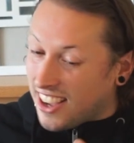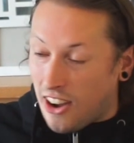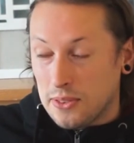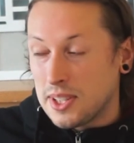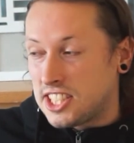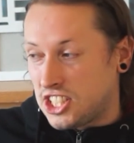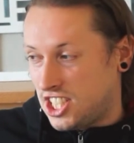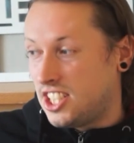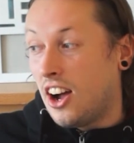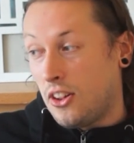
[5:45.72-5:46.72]
Always,
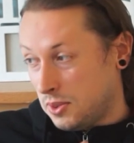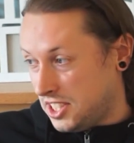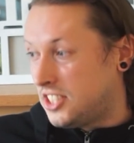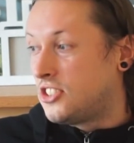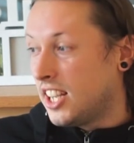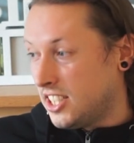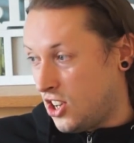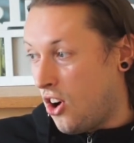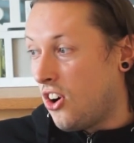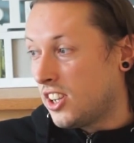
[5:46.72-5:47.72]
always try and
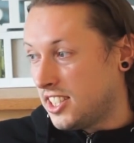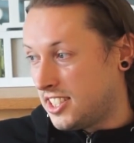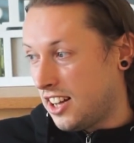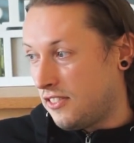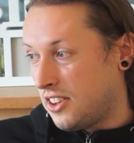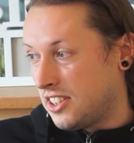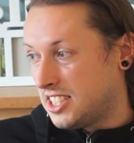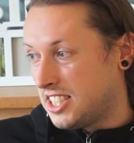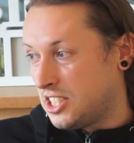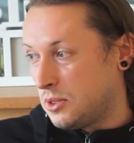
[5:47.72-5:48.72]
talk yourself out of
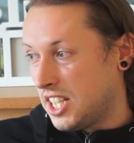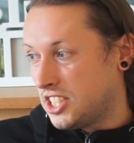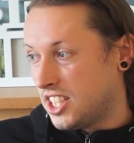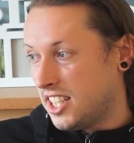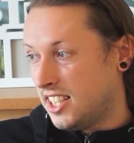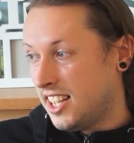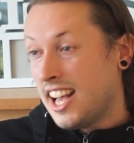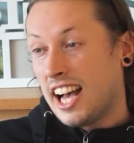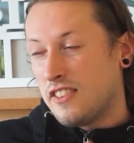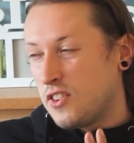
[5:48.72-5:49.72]
the situation,
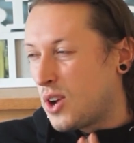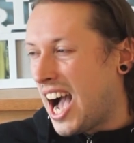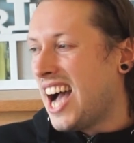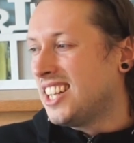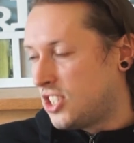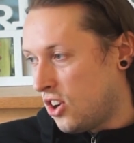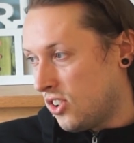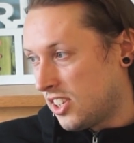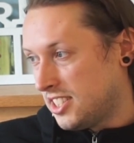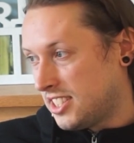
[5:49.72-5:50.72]
and if you can't
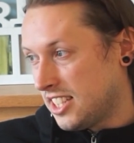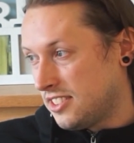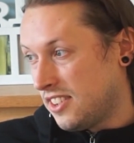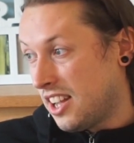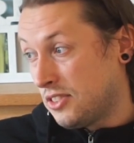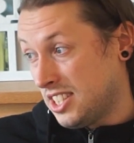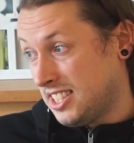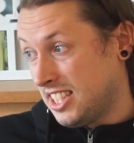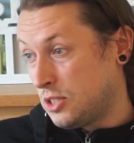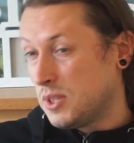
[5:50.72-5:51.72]
talk yourself out of
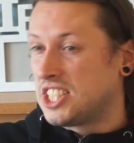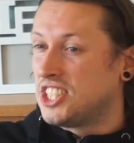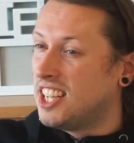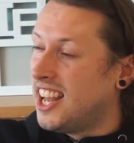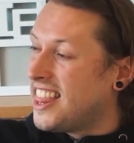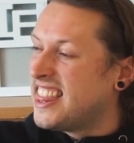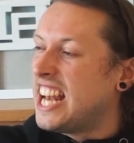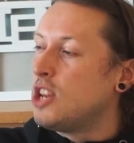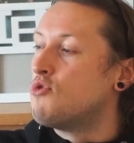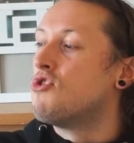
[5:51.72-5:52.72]
the situation,
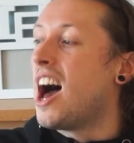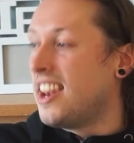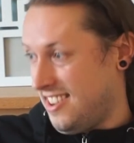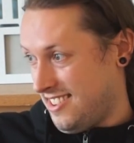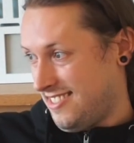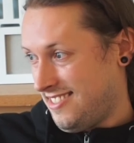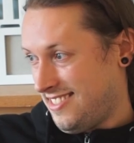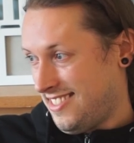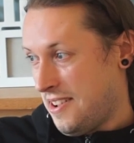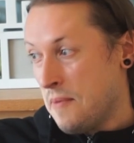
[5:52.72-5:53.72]
then you run.
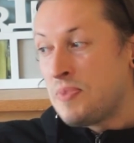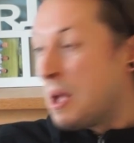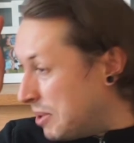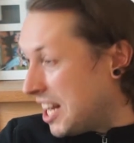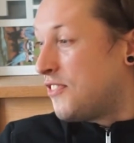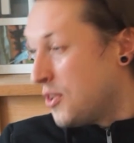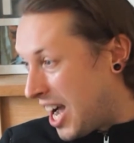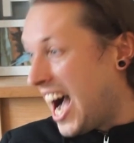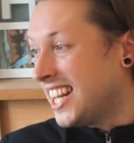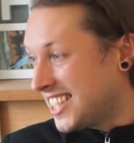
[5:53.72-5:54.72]
But if you
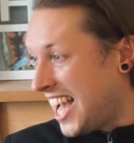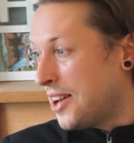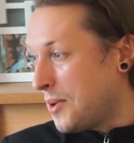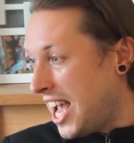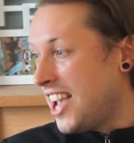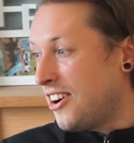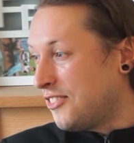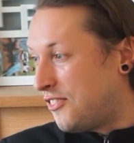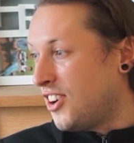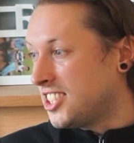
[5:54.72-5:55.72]
can't get away
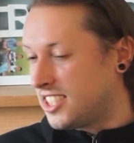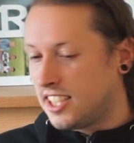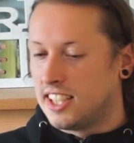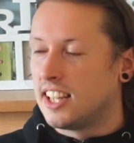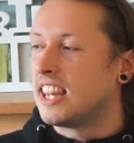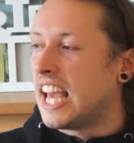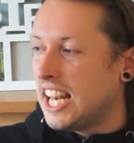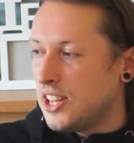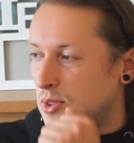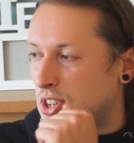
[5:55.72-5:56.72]
on foot,
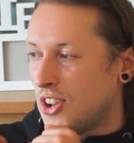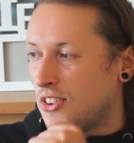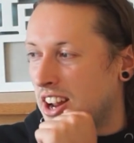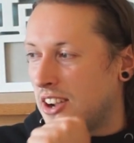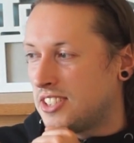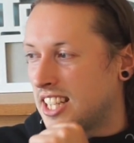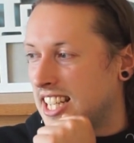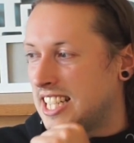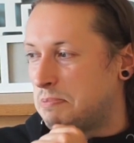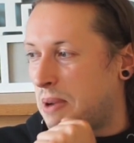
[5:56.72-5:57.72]
then you turn around to
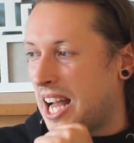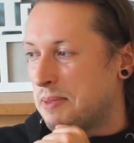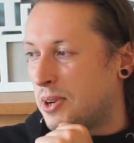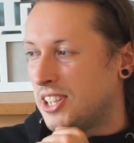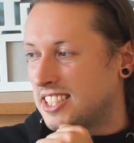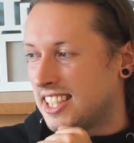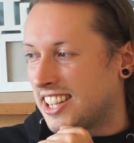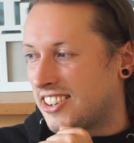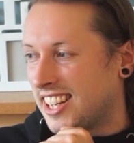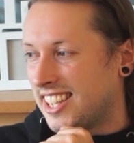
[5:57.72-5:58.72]
these bad boys,
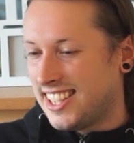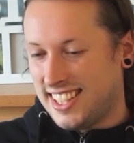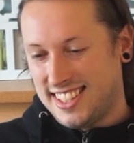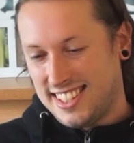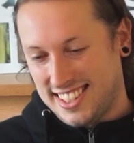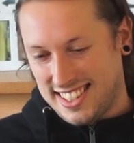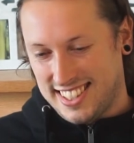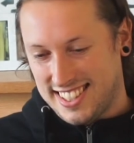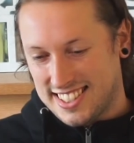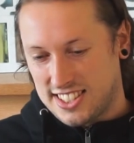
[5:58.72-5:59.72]
innit, Craig?
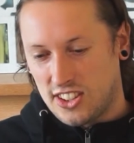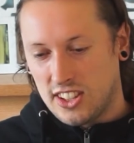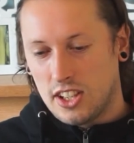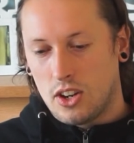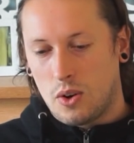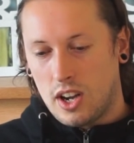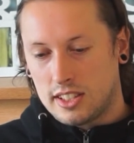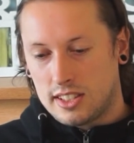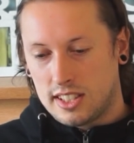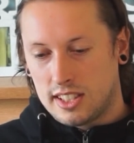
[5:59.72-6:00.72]
Mm. So, you know
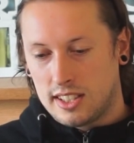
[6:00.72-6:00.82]
what?